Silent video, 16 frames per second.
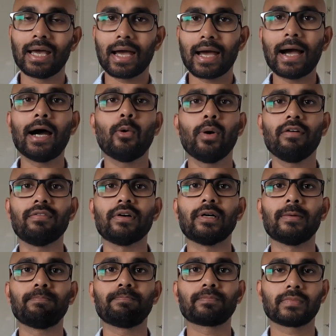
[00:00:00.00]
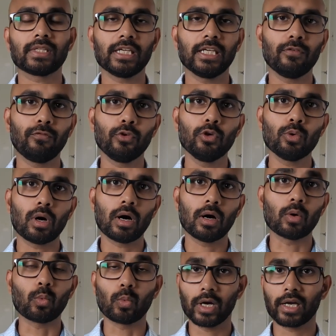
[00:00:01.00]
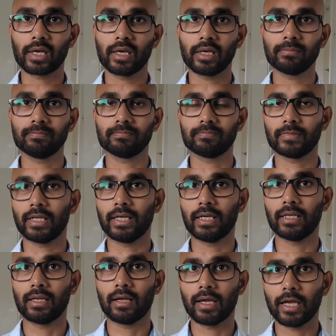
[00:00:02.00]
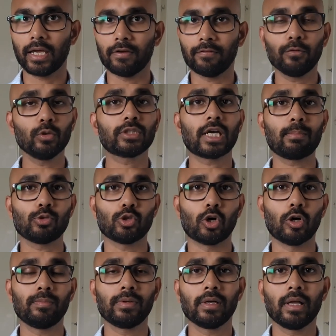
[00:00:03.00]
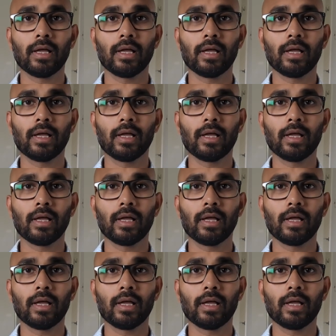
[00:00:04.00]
However, if you are working in a full-time job